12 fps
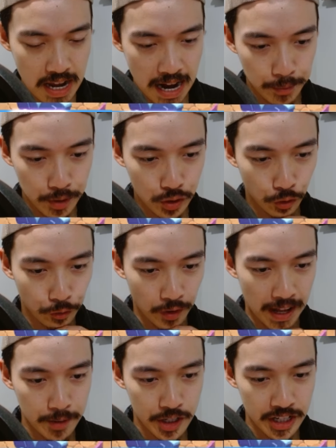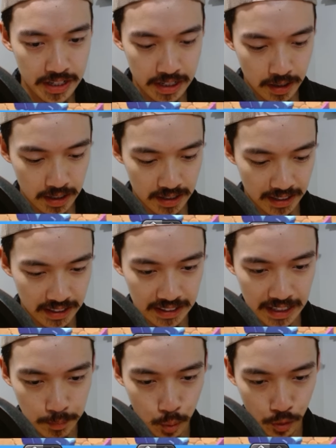I'm going to go Fly Machine here because I think
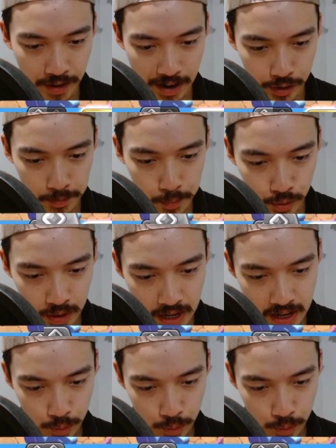that's more valuable.